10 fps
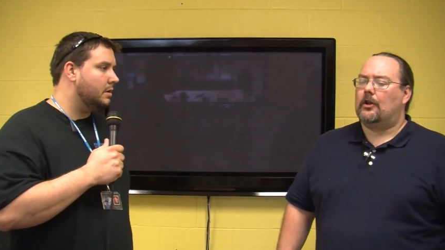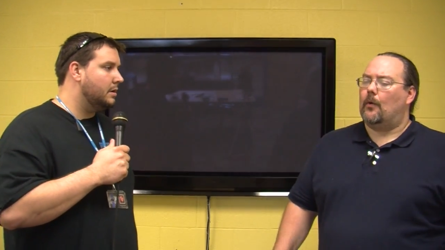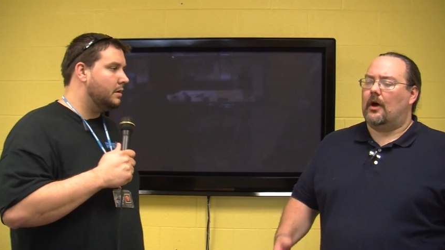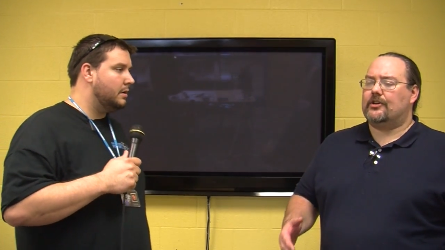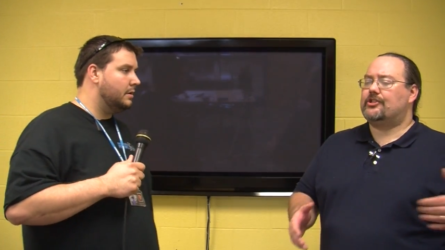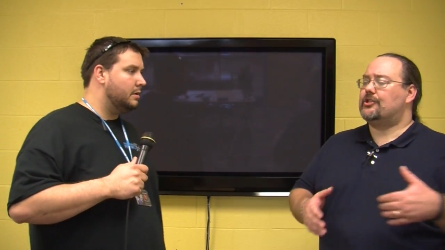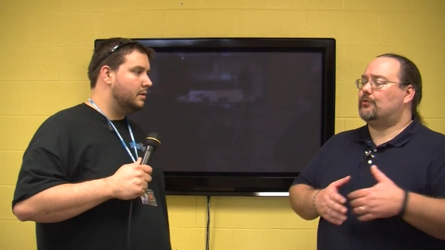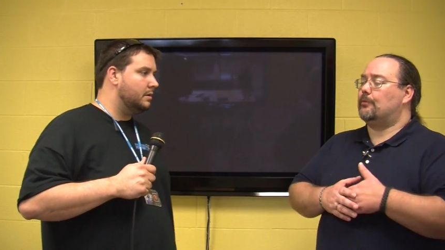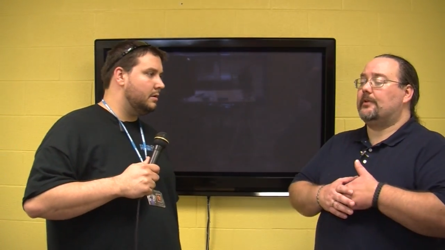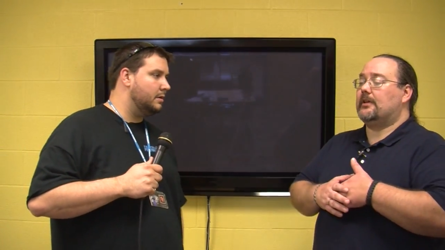Speaker 1: No, auditions
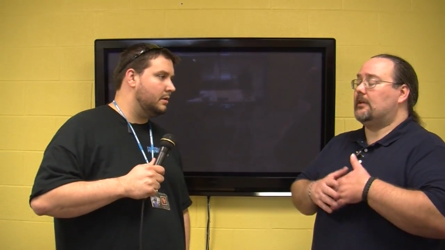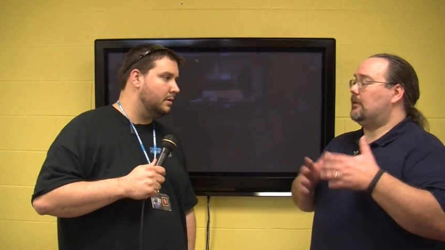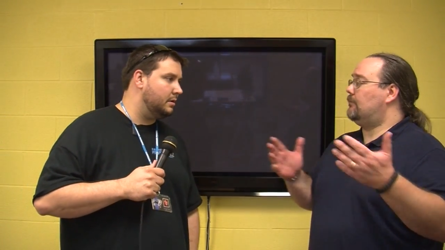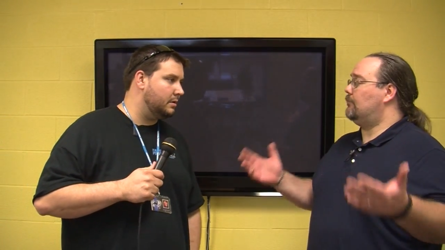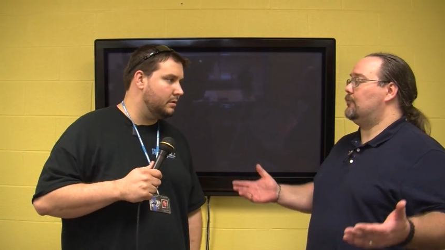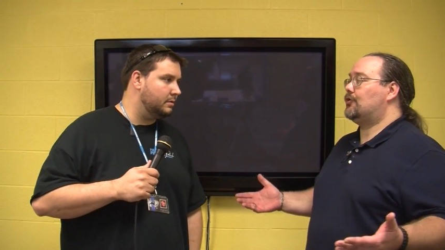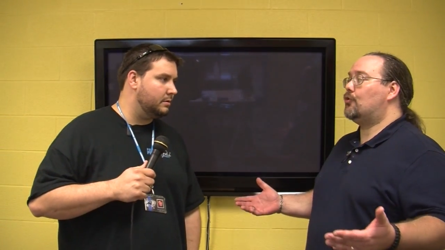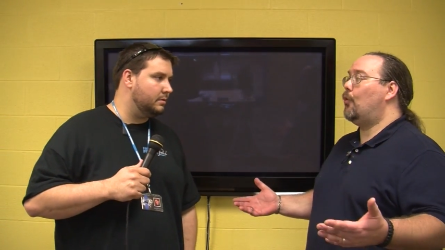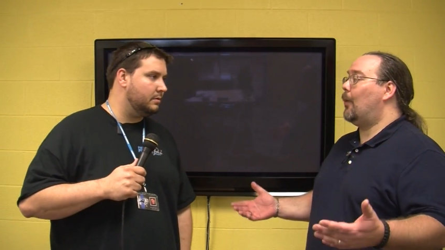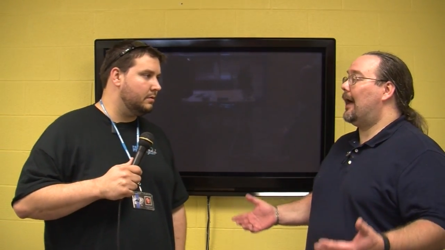will be
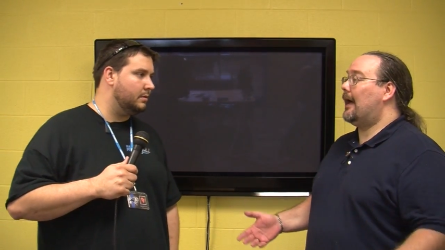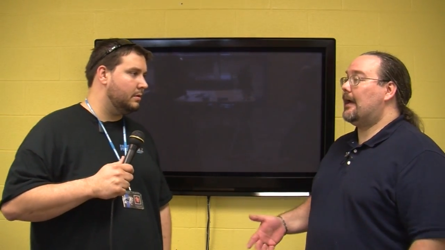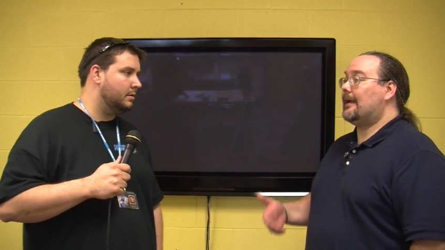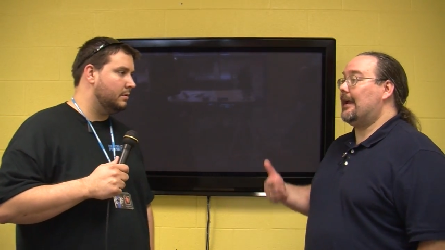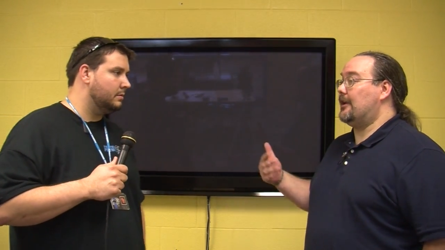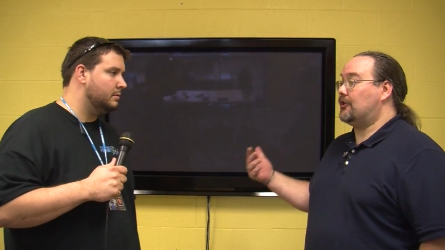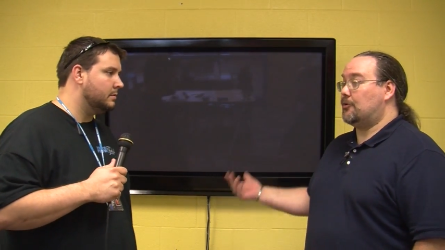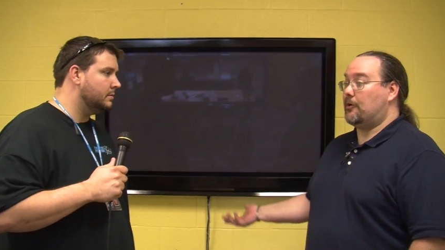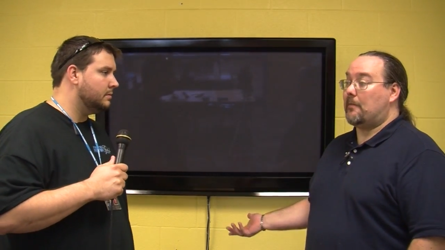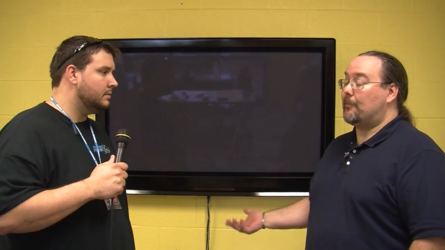school-wide and
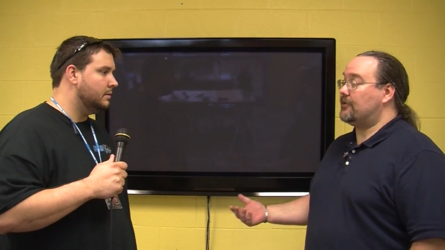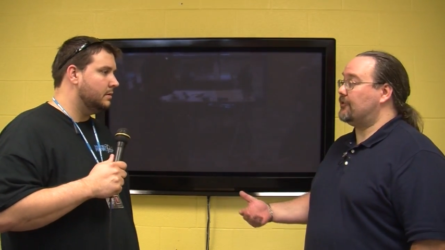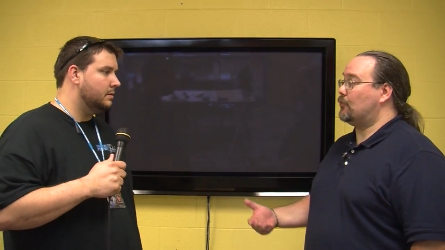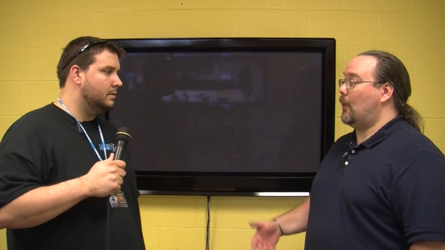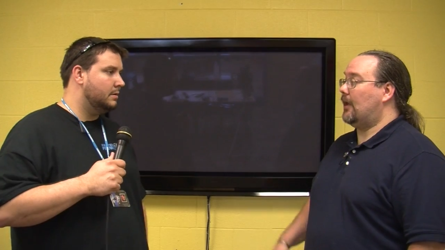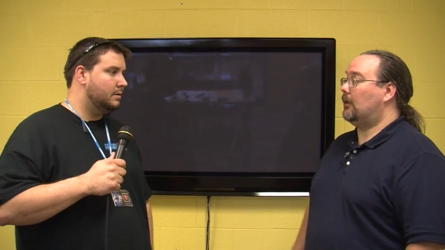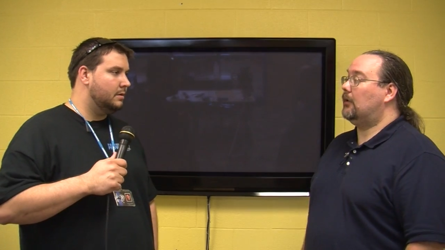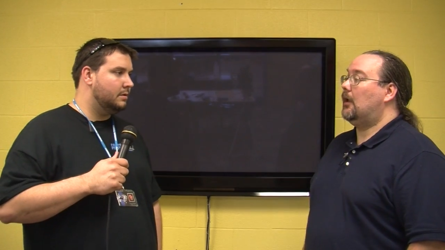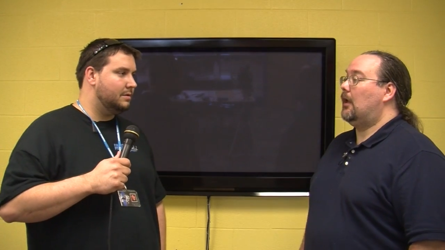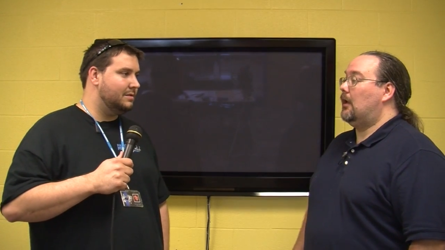community members as well.
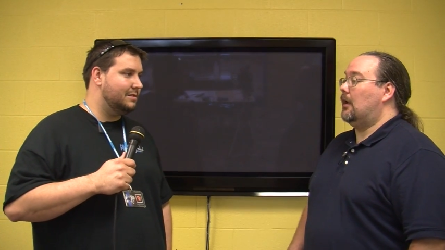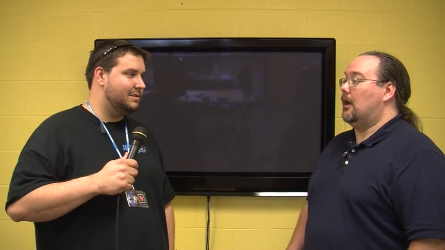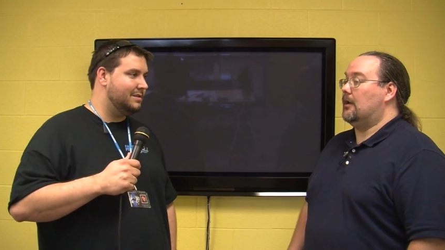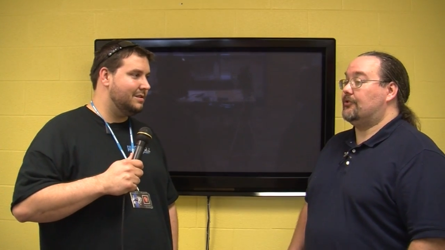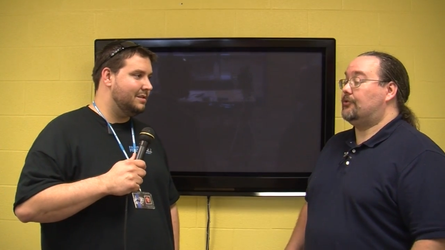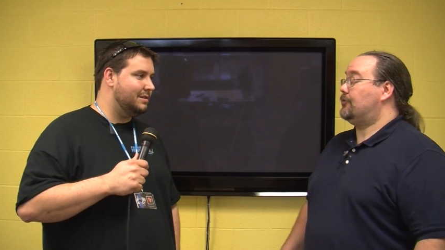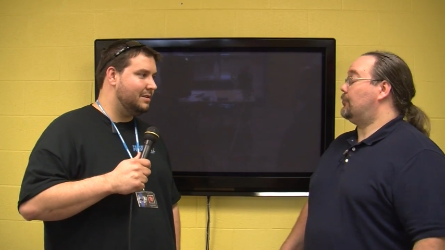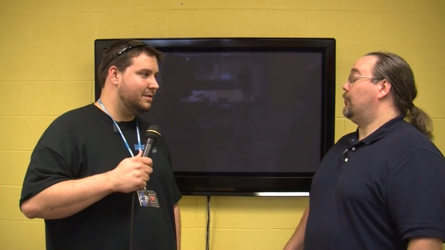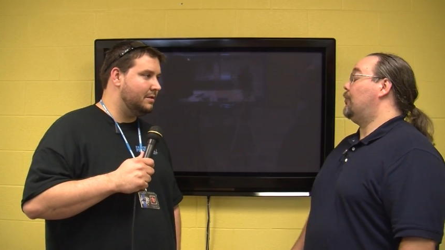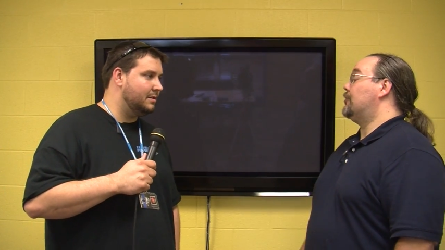Uh, students
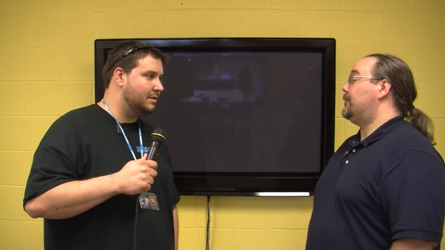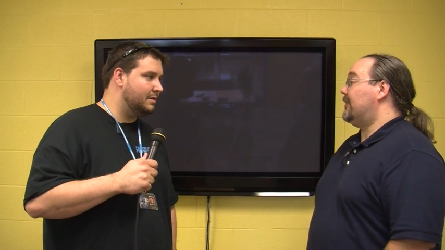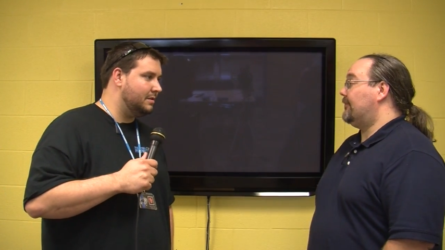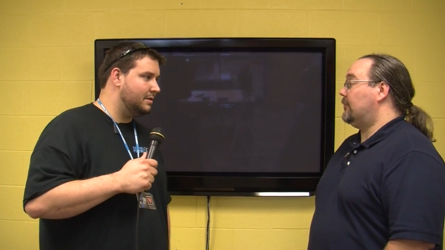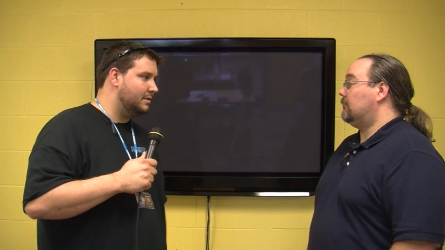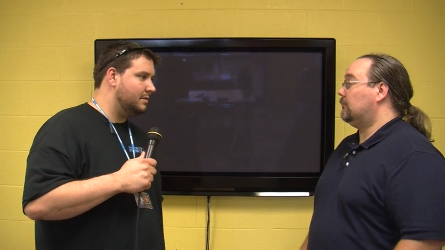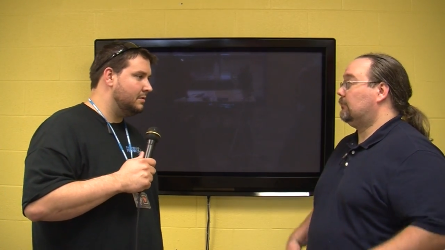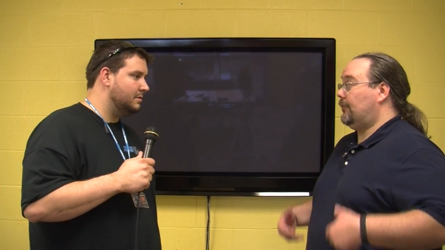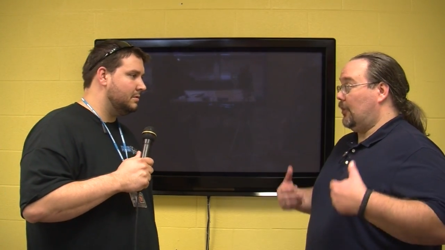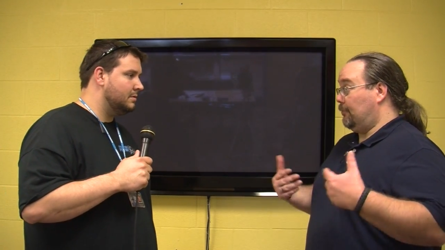will, of course, be given
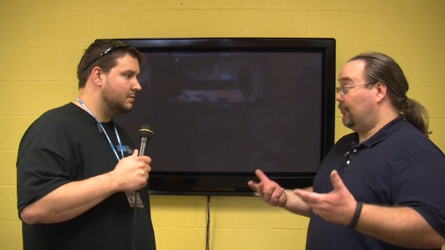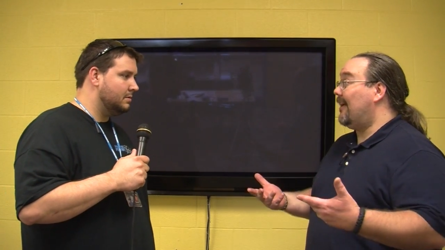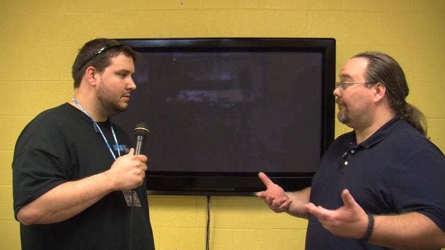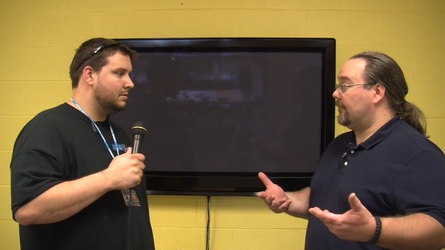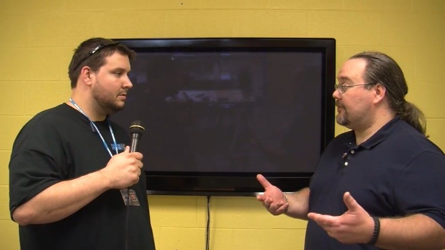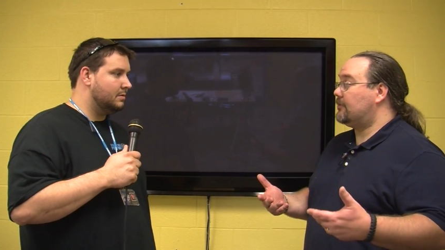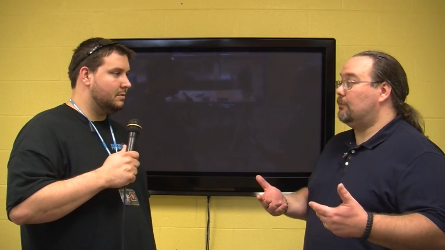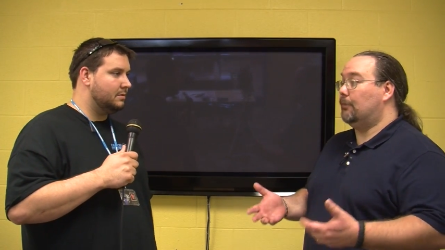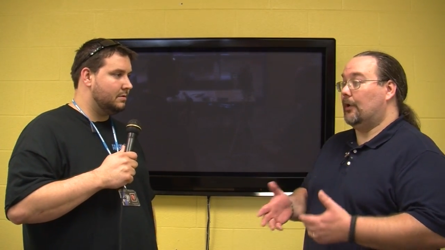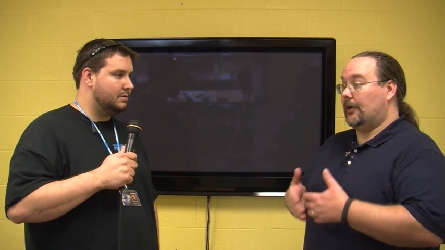you know preference,
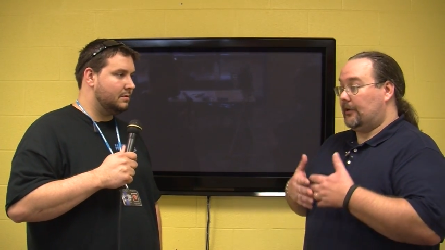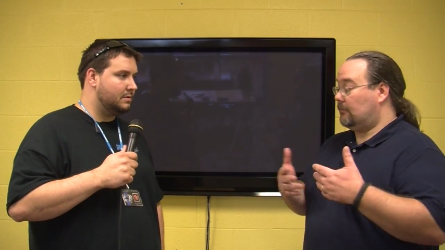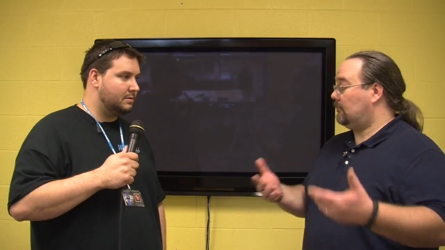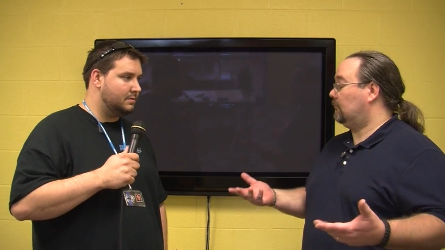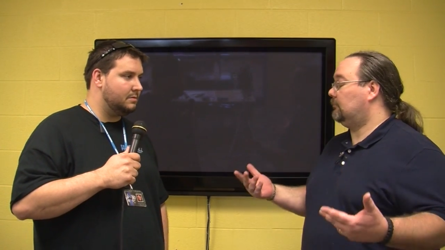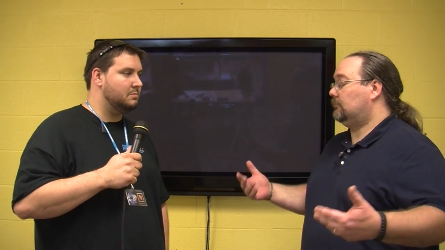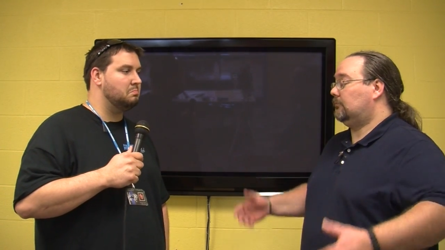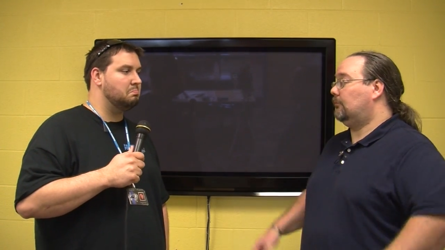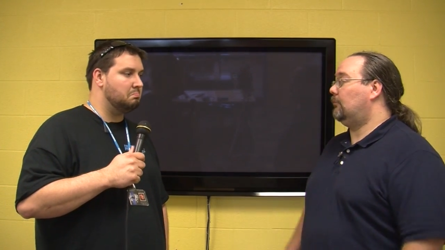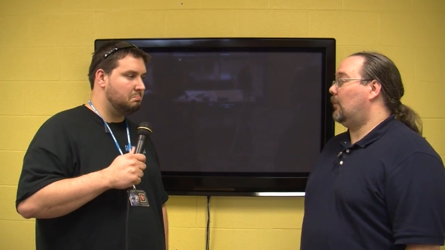but
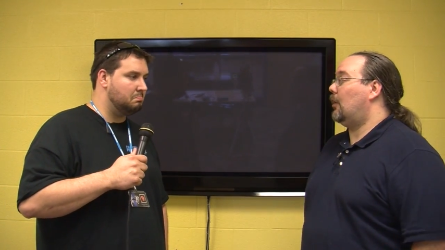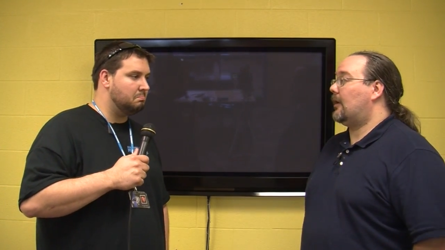all